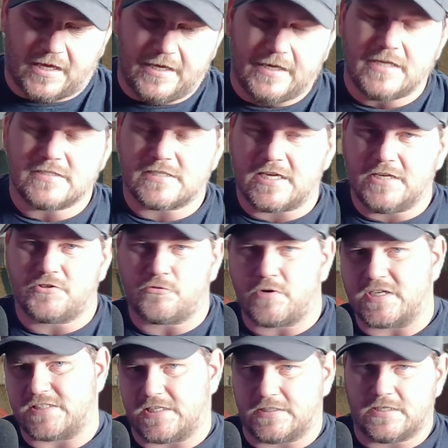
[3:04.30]
it is
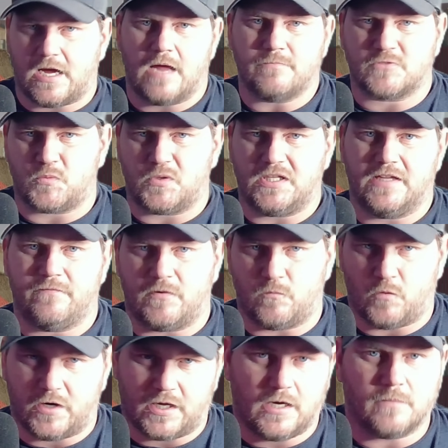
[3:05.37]
interesting times we live in
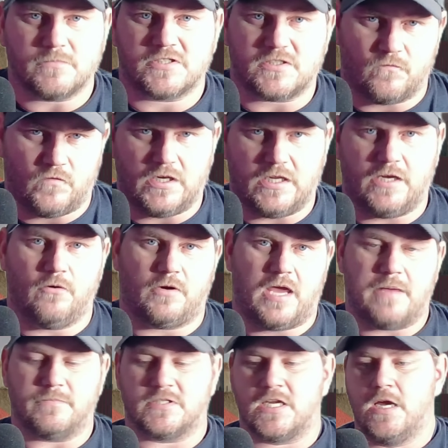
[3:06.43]
when it comes to video
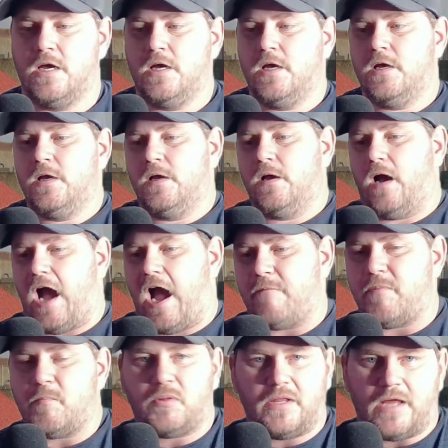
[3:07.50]
games. I've
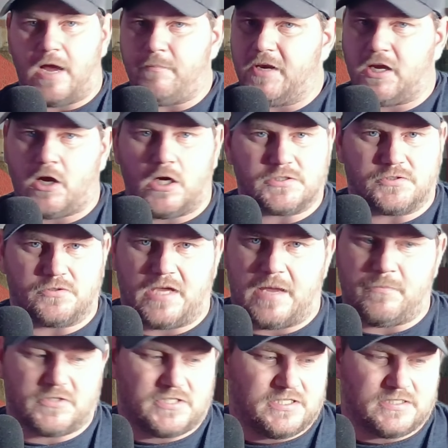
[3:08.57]
been playing. I've been a console
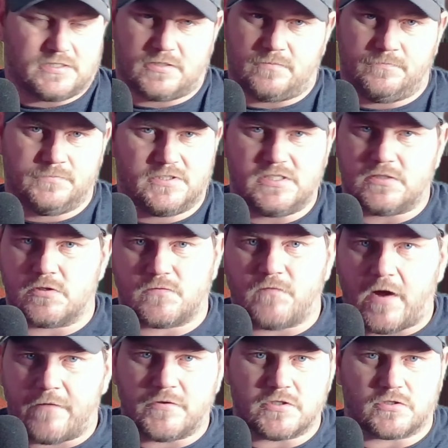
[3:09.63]
gamer since since I was
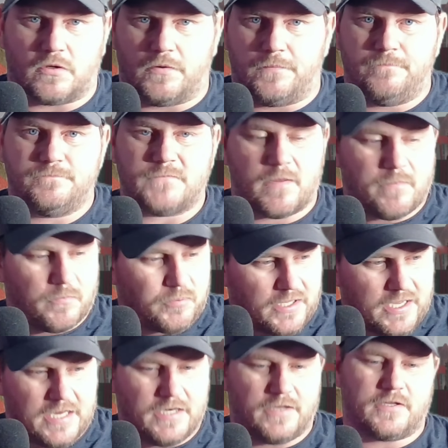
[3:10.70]
five years old. I've been
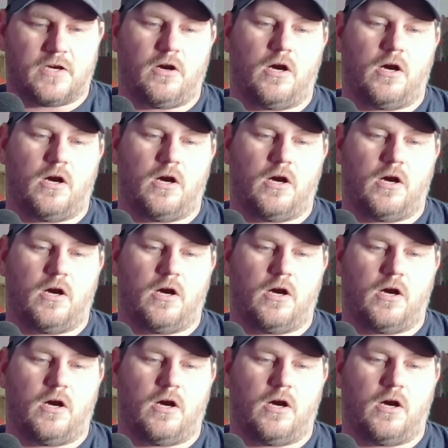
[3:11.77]
playing on the